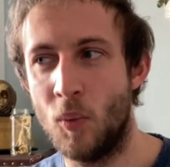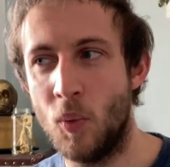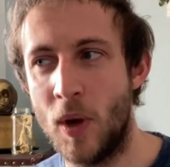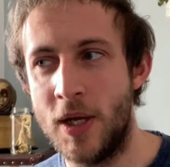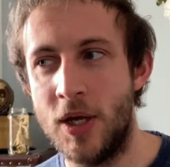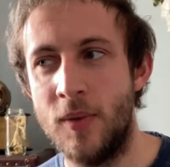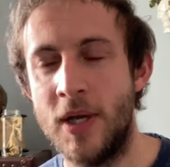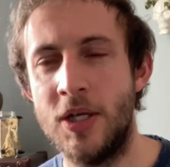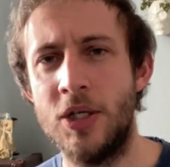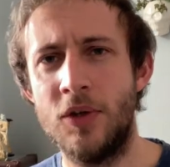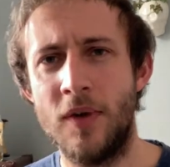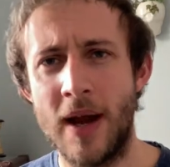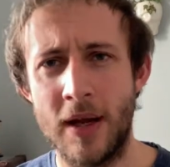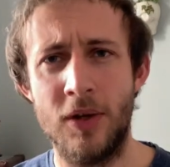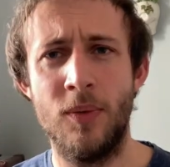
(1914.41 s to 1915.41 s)
When you
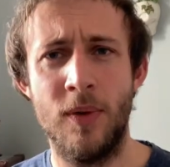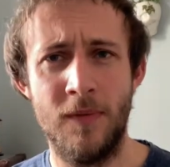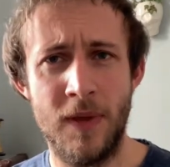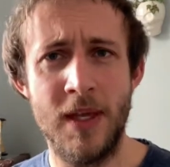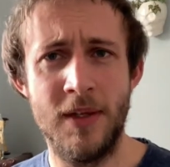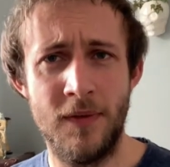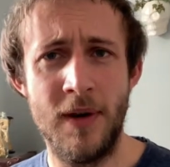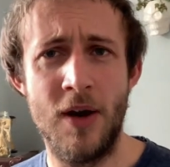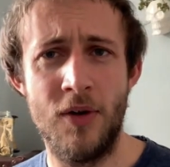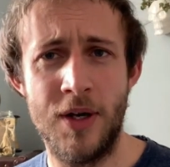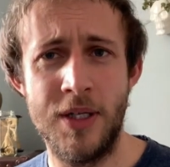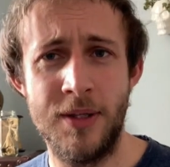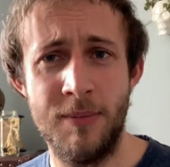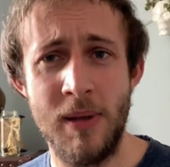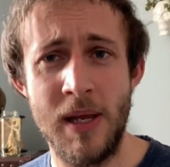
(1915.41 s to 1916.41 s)
interact with these
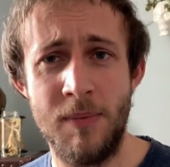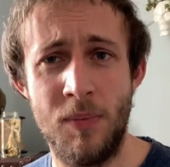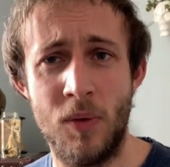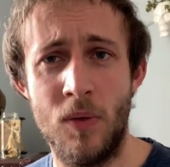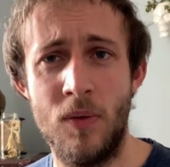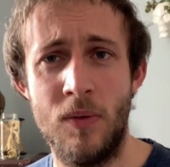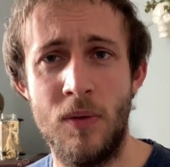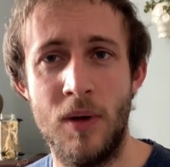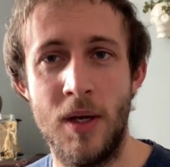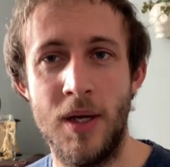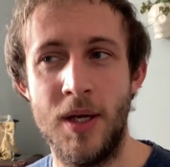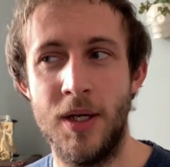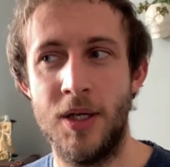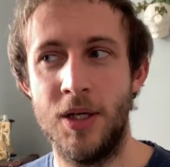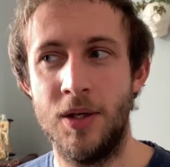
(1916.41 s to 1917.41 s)
various people,
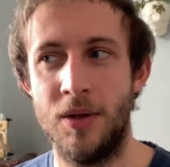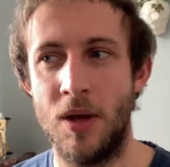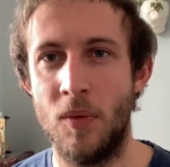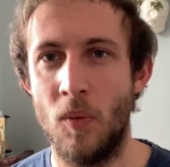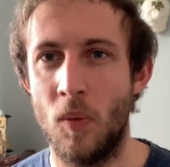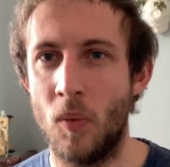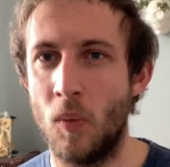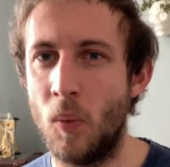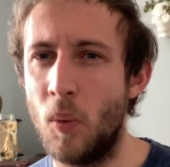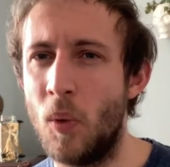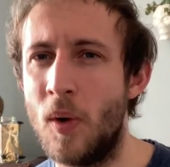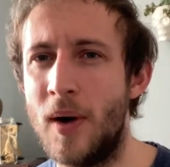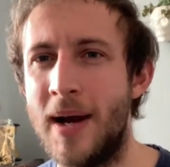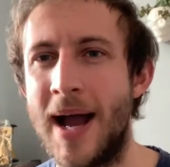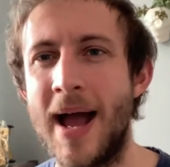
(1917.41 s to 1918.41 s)
you
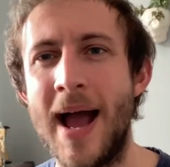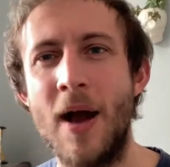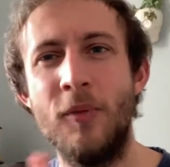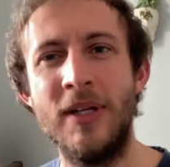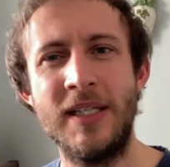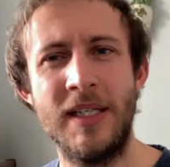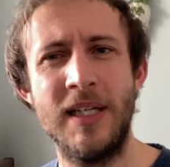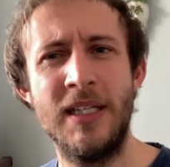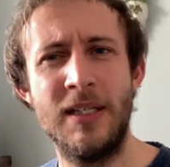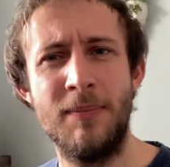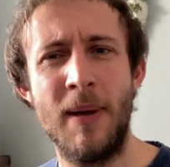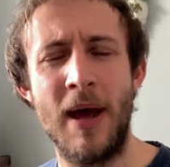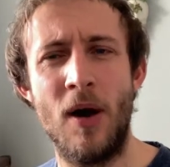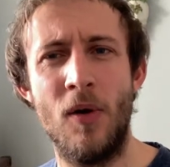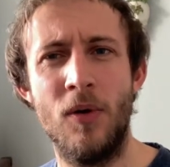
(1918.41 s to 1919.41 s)
know, how is this
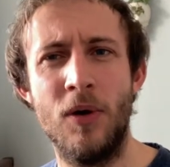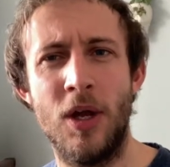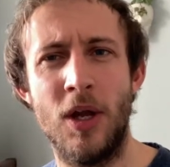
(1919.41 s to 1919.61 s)
spell